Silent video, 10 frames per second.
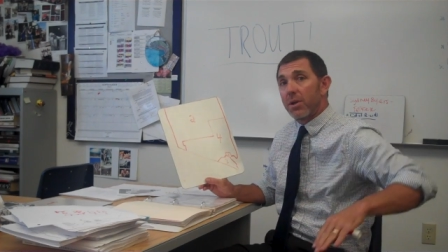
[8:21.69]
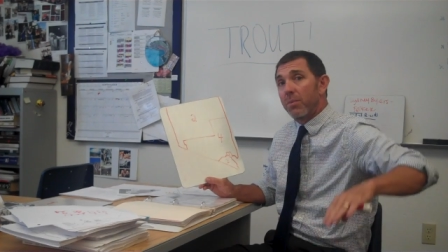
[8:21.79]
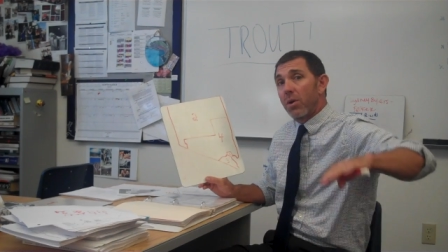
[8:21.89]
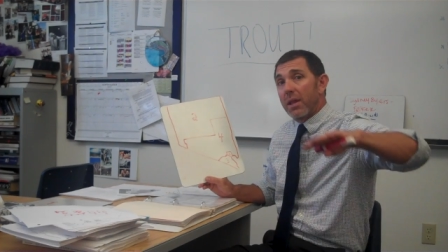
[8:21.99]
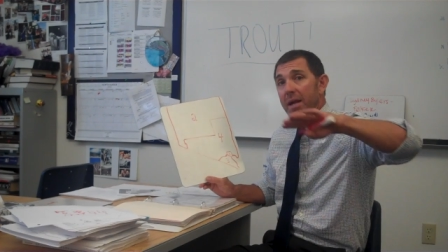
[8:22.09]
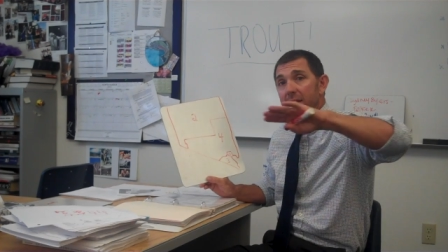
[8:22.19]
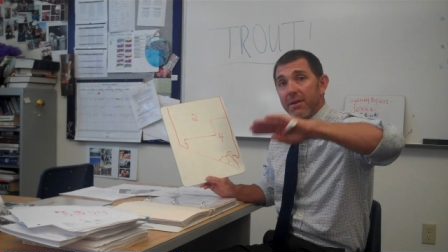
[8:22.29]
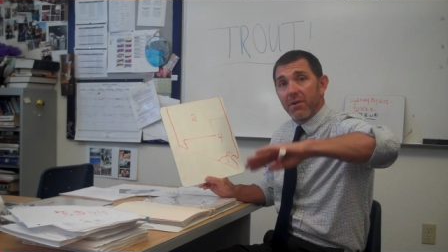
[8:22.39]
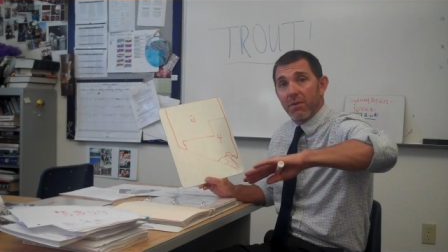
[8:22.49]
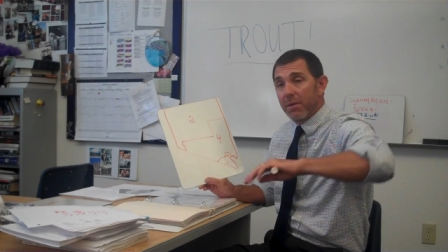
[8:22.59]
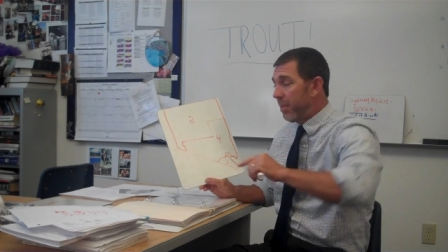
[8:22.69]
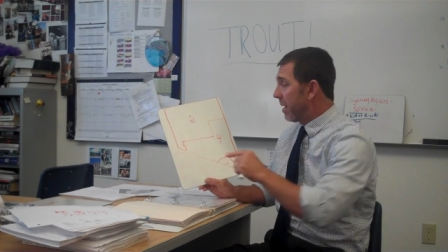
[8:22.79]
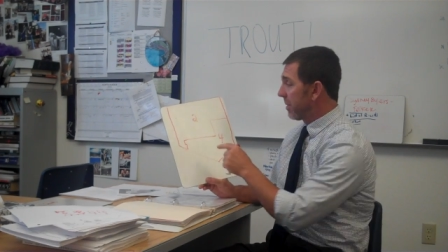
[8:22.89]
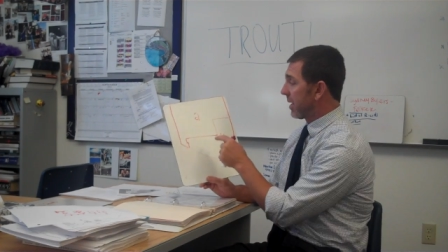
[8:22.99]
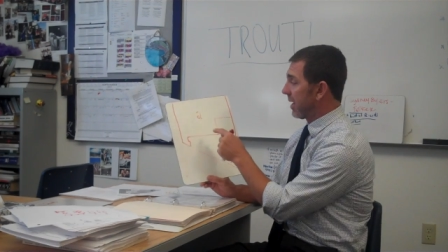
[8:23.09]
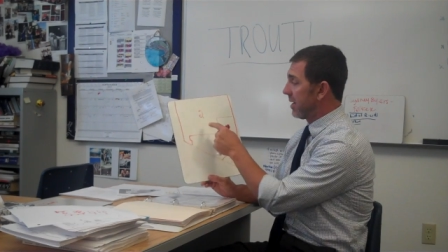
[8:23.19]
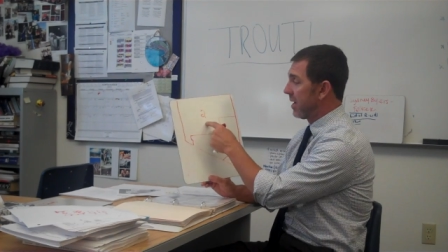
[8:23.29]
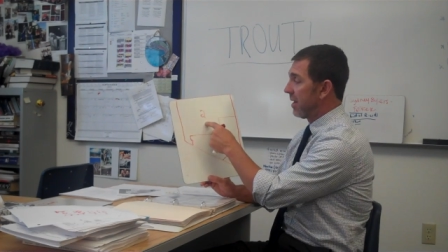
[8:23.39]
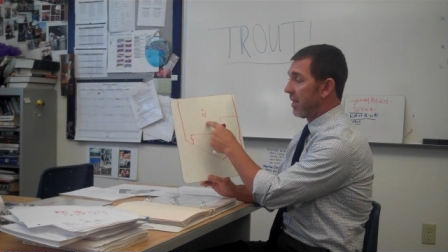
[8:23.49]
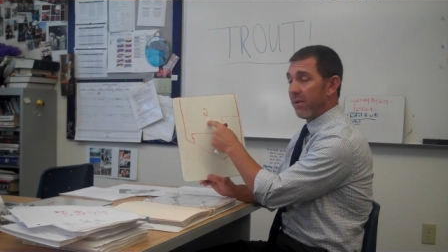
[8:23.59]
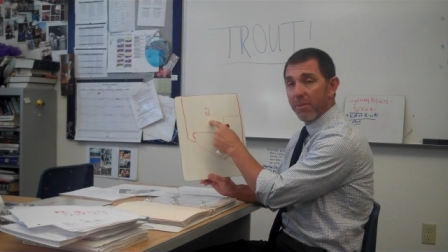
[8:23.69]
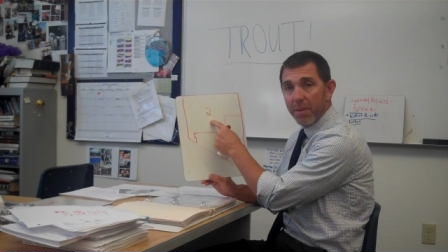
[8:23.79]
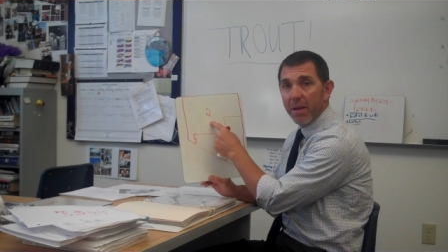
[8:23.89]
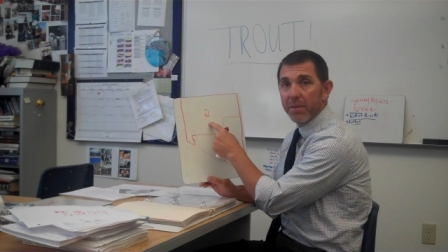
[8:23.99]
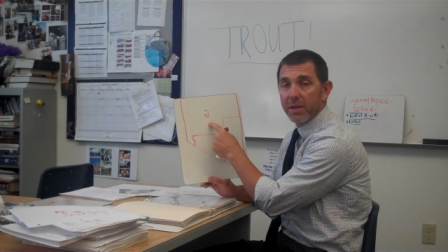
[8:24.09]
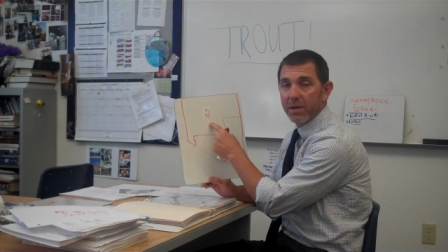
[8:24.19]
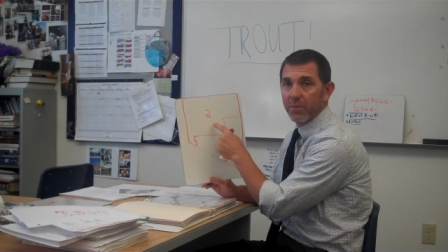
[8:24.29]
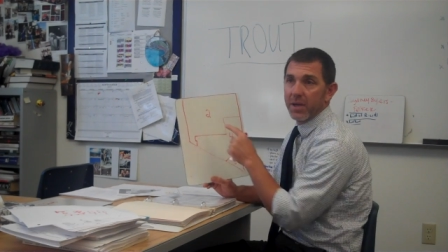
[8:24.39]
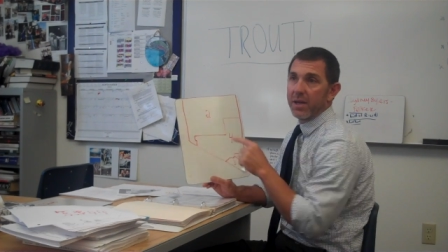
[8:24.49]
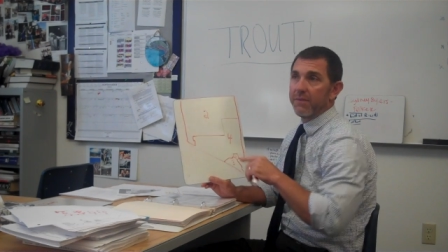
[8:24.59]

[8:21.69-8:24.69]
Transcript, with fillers: that are more likely to vote Republican, then a Republican will win.